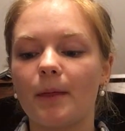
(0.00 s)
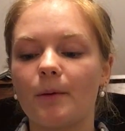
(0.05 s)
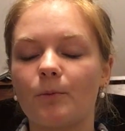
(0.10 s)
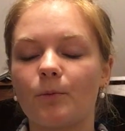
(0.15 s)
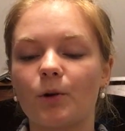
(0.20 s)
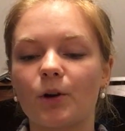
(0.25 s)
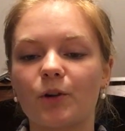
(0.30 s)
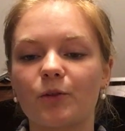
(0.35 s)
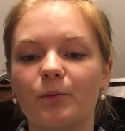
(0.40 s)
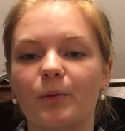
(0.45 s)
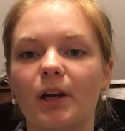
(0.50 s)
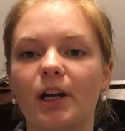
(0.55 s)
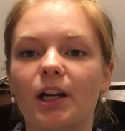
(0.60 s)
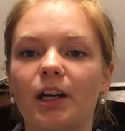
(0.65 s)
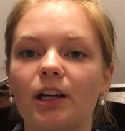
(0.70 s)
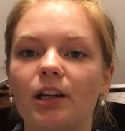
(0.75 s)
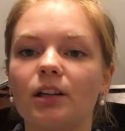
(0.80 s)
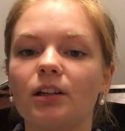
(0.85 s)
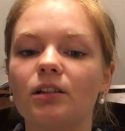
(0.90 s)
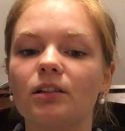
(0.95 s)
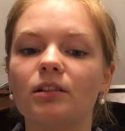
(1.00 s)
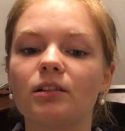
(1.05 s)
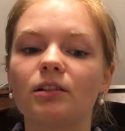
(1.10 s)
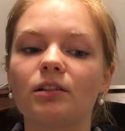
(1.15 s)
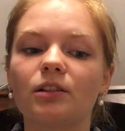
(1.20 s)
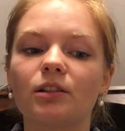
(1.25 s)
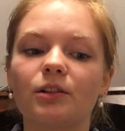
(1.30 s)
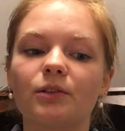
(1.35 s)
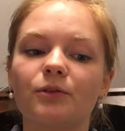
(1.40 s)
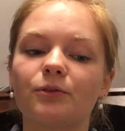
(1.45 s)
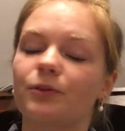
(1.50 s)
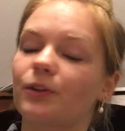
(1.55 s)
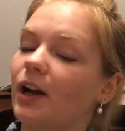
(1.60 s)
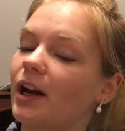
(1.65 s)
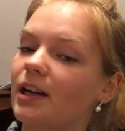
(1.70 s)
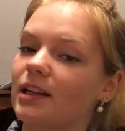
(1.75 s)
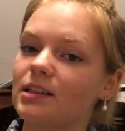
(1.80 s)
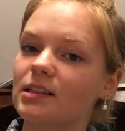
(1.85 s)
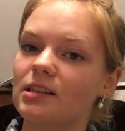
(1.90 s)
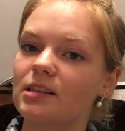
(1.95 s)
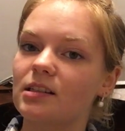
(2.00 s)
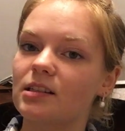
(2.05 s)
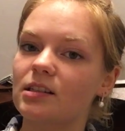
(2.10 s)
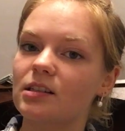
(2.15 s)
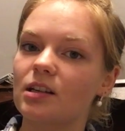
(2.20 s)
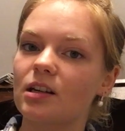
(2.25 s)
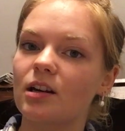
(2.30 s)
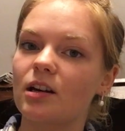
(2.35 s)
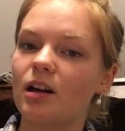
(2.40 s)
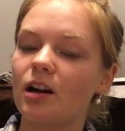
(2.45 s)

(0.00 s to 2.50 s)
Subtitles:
one of my friends